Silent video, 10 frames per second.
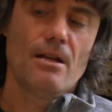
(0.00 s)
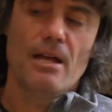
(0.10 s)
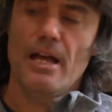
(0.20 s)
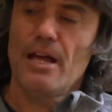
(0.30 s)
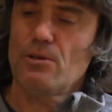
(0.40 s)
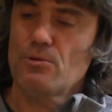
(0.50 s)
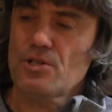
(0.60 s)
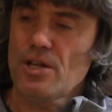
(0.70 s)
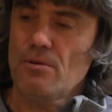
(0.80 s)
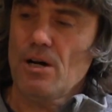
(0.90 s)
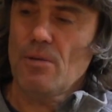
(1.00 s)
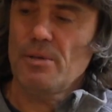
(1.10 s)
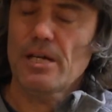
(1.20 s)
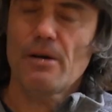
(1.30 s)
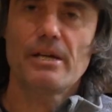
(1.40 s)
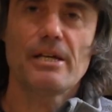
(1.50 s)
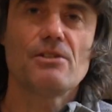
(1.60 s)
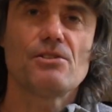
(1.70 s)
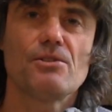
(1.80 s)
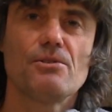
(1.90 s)
And also I'll be going
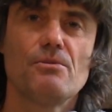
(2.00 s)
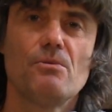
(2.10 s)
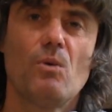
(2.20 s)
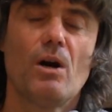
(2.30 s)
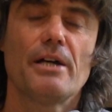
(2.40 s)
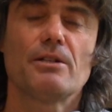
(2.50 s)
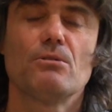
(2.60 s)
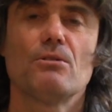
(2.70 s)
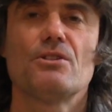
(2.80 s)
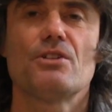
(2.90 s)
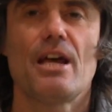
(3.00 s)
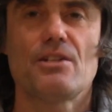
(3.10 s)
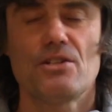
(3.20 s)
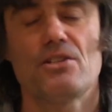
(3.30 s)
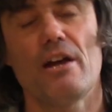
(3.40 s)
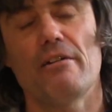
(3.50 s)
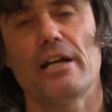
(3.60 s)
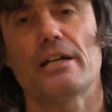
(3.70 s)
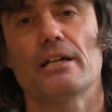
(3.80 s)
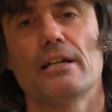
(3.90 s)
into what I call this
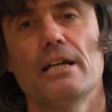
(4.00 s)
esoteric,